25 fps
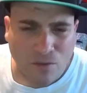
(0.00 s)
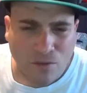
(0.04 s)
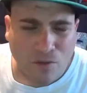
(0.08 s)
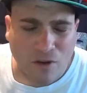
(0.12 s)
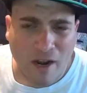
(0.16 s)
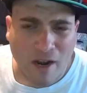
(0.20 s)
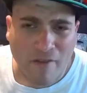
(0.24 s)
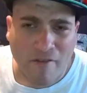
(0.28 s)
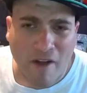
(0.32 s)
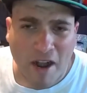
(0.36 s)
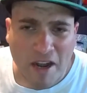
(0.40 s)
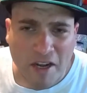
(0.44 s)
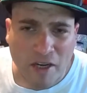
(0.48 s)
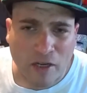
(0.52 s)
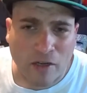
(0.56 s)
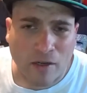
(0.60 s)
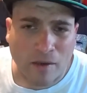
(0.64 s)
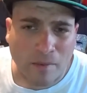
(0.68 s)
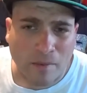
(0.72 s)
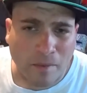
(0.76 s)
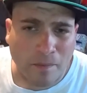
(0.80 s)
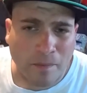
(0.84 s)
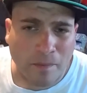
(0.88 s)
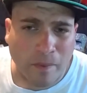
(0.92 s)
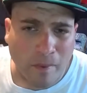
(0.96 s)
whatever I do,
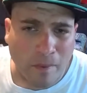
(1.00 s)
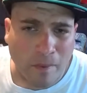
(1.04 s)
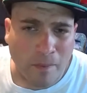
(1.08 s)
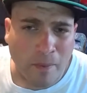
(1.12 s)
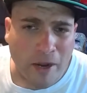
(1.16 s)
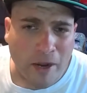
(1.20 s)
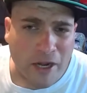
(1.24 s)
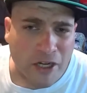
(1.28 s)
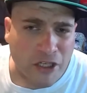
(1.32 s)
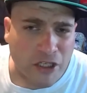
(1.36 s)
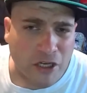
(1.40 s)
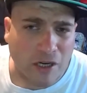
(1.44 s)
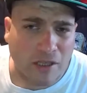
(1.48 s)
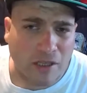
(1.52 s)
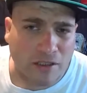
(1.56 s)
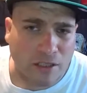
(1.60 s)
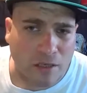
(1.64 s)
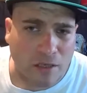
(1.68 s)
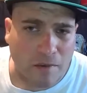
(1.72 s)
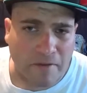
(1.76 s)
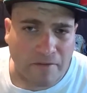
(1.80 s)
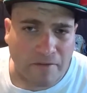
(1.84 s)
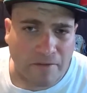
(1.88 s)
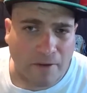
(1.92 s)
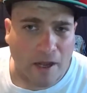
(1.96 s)
I'm pretty sure it's
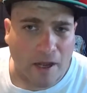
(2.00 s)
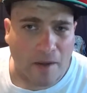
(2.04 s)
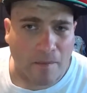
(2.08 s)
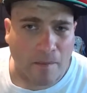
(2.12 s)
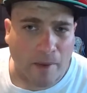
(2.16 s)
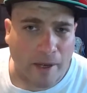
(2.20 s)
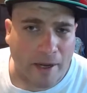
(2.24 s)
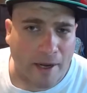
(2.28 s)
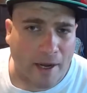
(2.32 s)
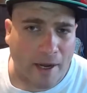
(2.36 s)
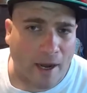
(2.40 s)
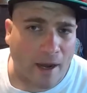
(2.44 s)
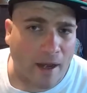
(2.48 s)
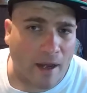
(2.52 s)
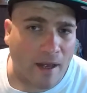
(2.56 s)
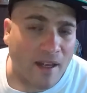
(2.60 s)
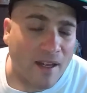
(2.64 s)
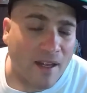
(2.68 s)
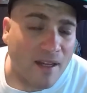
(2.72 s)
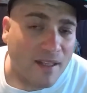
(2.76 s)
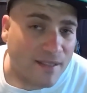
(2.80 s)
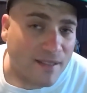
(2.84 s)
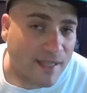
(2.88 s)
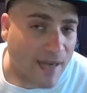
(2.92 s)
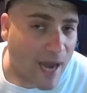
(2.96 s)
going to be fun, but uh,
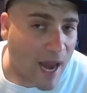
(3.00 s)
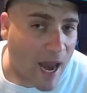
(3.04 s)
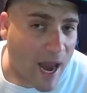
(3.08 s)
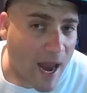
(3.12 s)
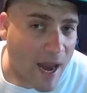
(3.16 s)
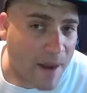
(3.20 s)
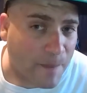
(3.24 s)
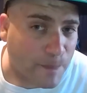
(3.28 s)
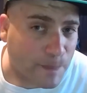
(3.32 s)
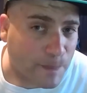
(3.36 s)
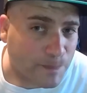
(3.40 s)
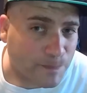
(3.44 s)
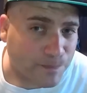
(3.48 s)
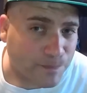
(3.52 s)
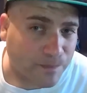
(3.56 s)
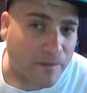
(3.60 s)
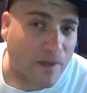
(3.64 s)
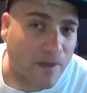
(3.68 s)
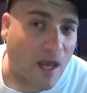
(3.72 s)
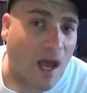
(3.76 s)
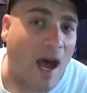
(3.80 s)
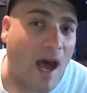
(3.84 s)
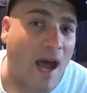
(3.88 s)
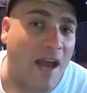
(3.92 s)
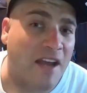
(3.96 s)
today
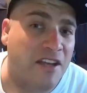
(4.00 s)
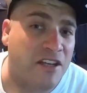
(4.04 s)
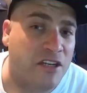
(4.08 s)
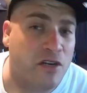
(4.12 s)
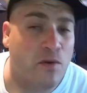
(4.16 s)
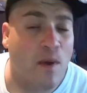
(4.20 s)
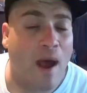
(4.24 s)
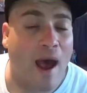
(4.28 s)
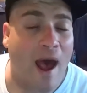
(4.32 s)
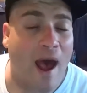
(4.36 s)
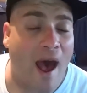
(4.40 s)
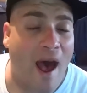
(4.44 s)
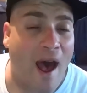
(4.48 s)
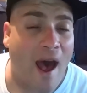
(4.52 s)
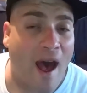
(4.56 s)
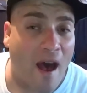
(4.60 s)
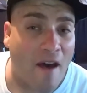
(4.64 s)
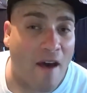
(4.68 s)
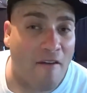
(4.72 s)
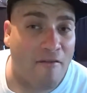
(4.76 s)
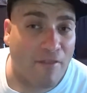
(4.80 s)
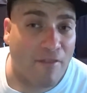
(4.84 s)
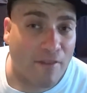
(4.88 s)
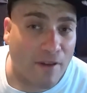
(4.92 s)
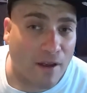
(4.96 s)
I do
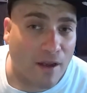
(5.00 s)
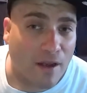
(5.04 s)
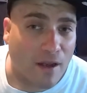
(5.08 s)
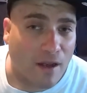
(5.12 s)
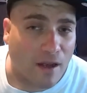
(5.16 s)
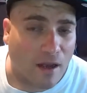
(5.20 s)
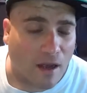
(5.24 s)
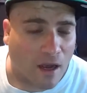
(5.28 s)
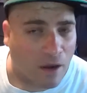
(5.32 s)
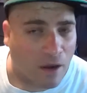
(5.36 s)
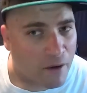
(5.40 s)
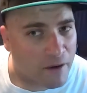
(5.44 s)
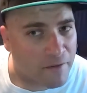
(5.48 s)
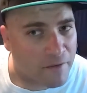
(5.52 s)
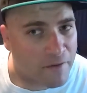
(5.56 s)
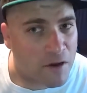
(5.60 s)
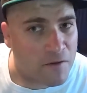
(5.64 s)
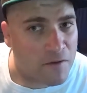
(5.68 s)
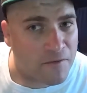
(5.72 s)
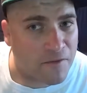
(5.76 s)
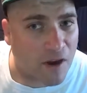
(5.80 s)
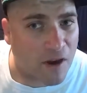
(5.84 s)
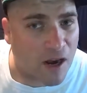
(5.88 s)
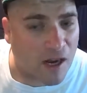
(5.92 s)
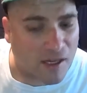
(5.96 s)
have a review for